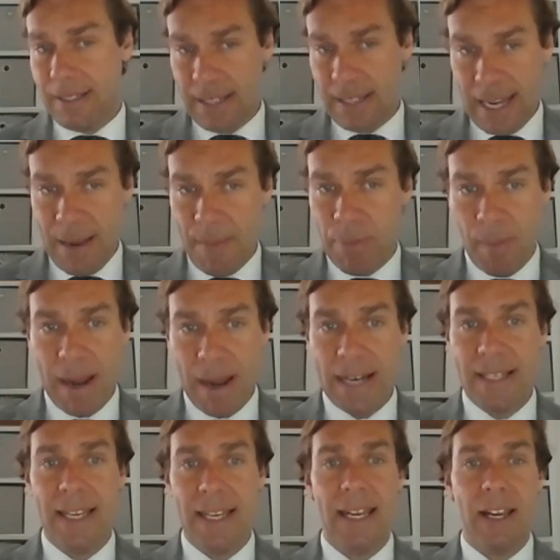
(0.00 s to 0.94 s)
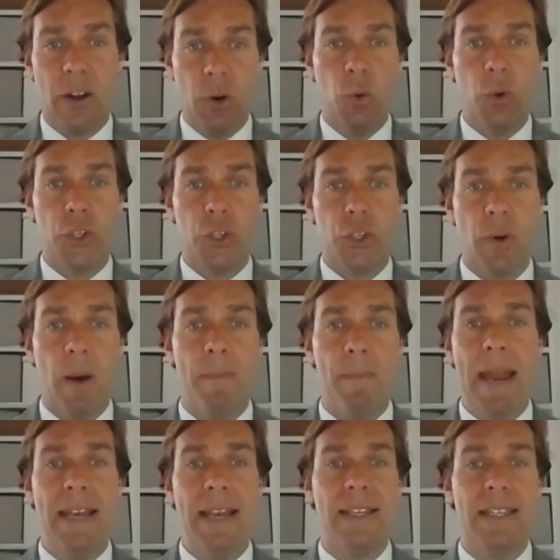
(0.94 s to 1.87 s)
implementing, and also
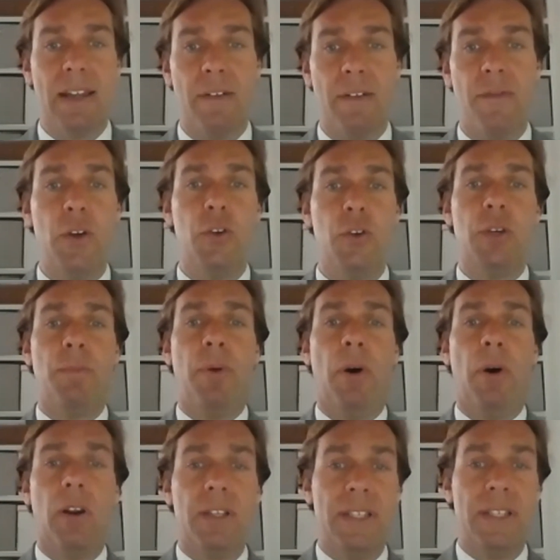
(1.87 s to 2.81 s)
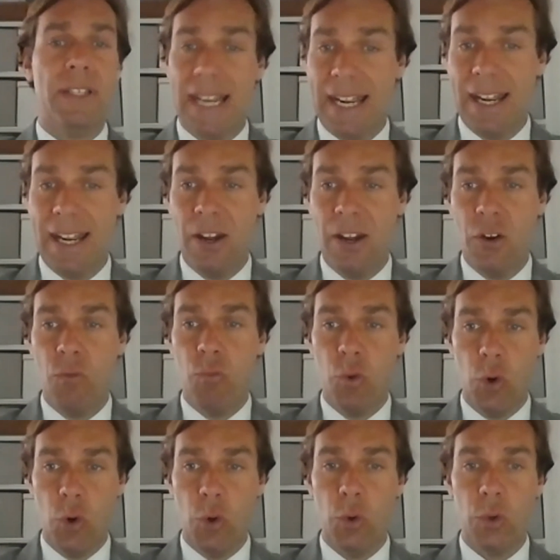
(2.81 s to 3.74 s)
amending future policy,
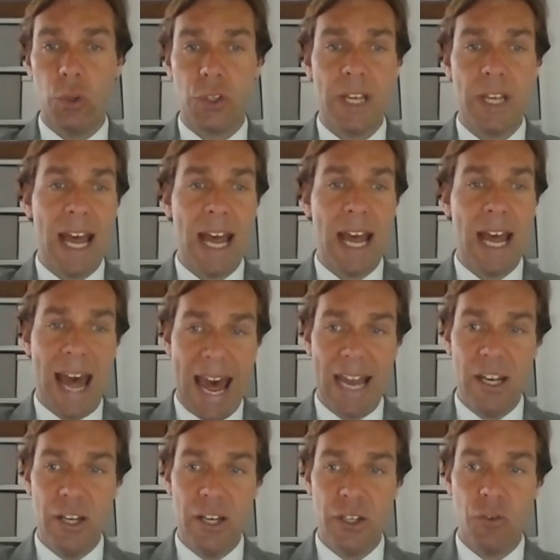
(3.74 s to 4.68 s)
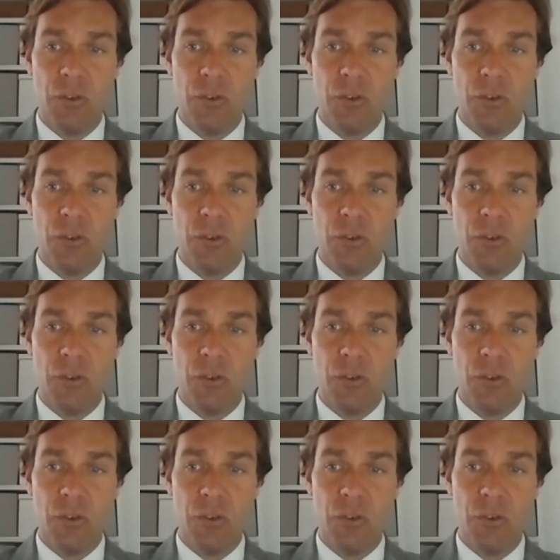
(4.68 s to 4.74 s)
rules, and